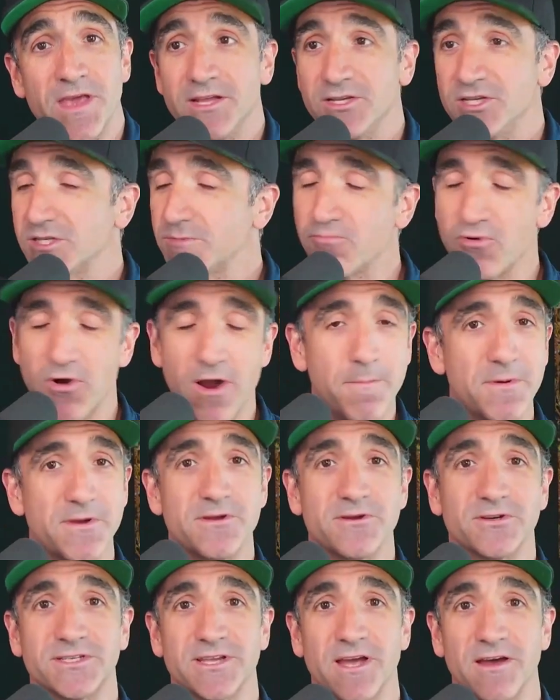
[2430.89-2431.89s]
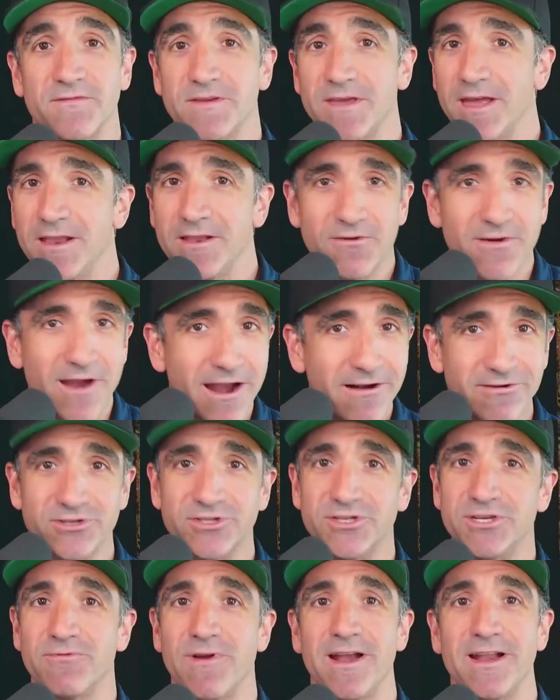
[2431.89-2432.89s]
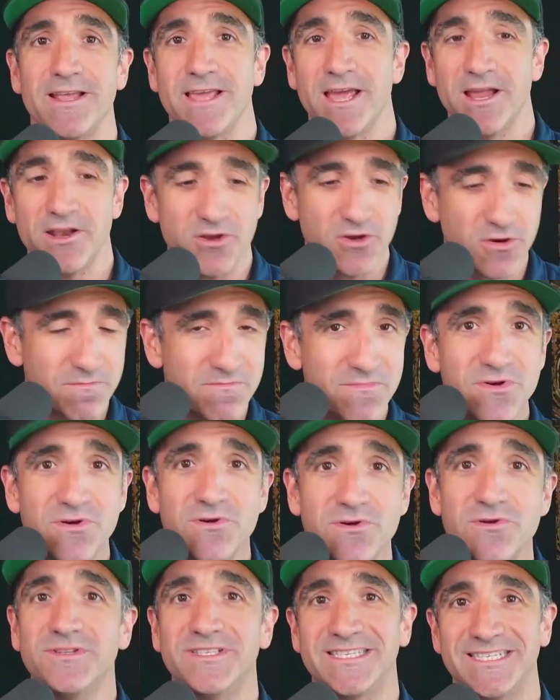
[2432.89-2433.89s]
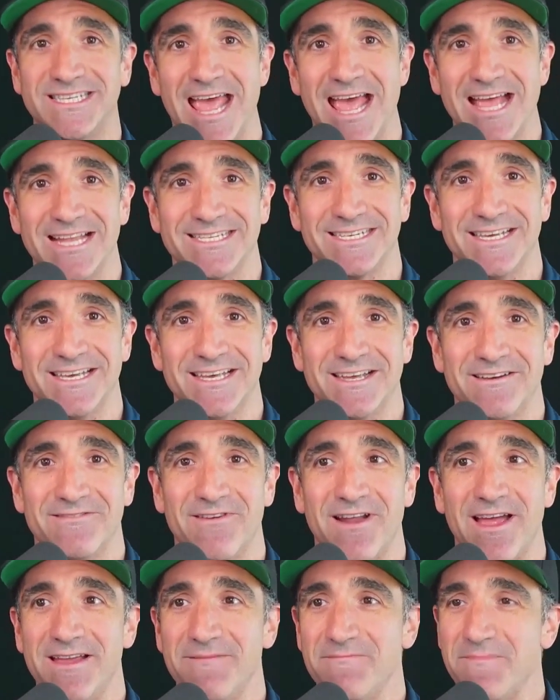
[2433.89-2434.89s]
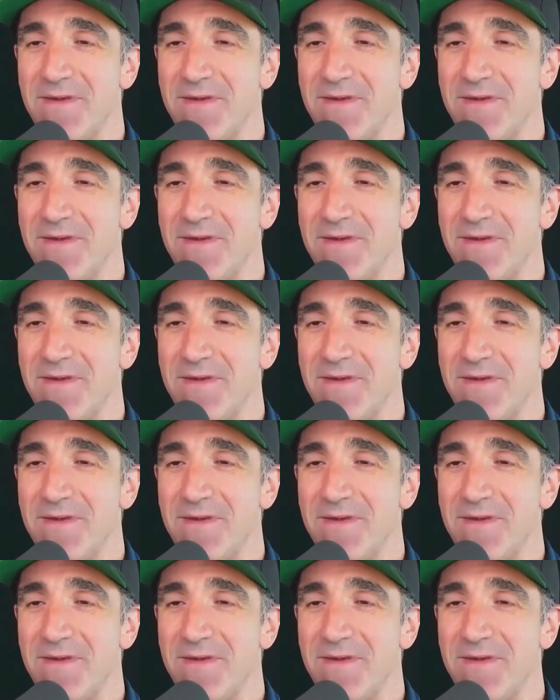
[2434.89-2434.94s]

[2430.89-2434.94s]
Just prepping yourself, getting your energy ready, getting your mood set, right?